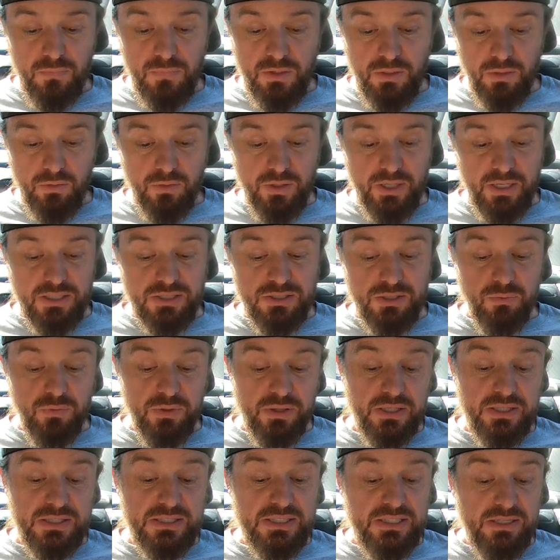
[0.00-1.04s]
Okay, so
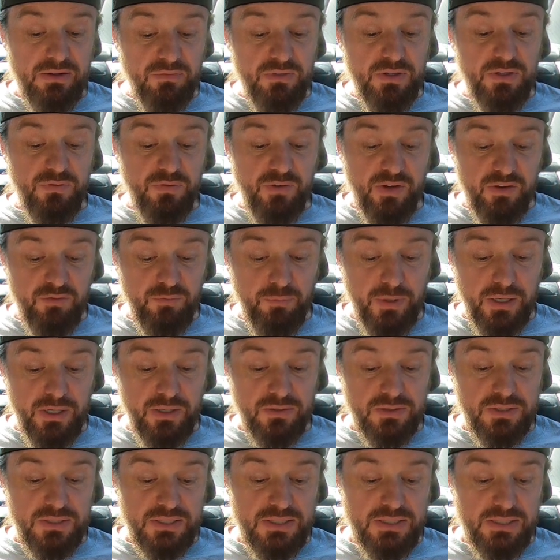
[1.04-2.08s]
within 75
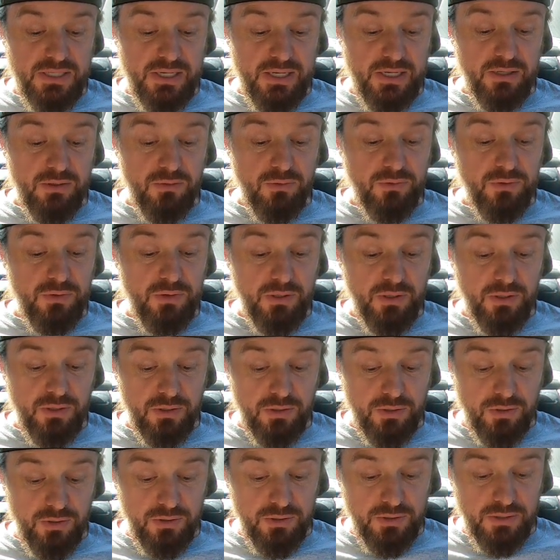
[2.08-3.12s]
miles of Seattle, there are
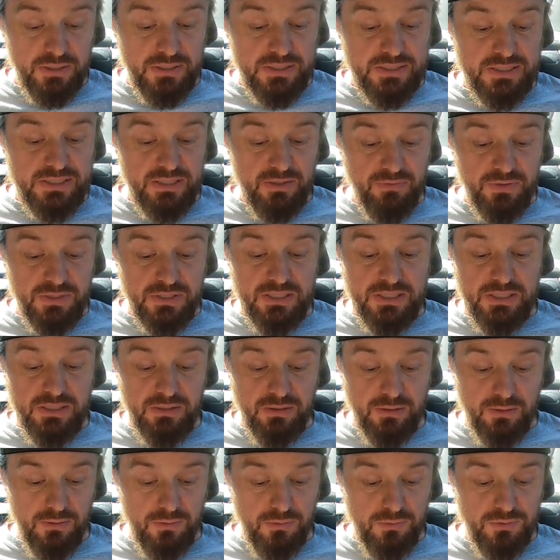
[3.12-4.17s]
currently
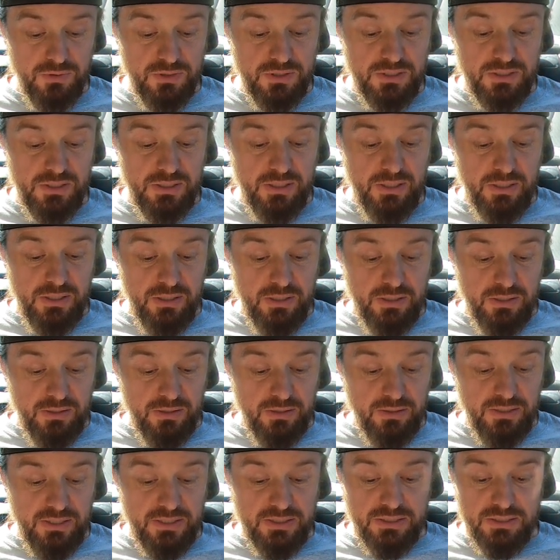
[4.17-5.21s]
17 loads.
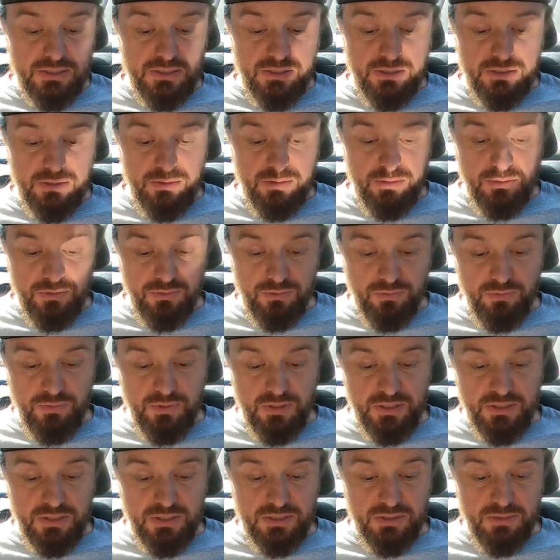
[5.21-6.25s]
Let's do
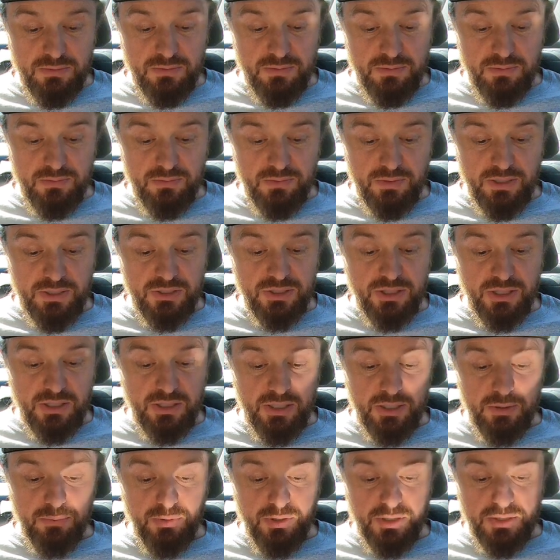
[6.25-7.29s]
this. Actually, I
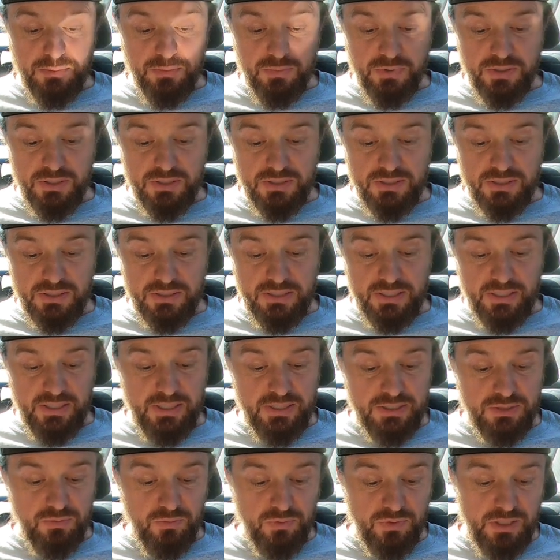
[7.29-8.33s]
like price per distance
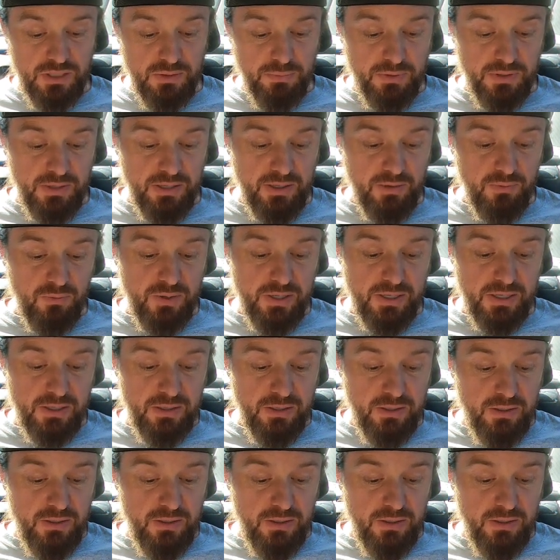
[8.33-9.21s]
highest. We'll keep it that way.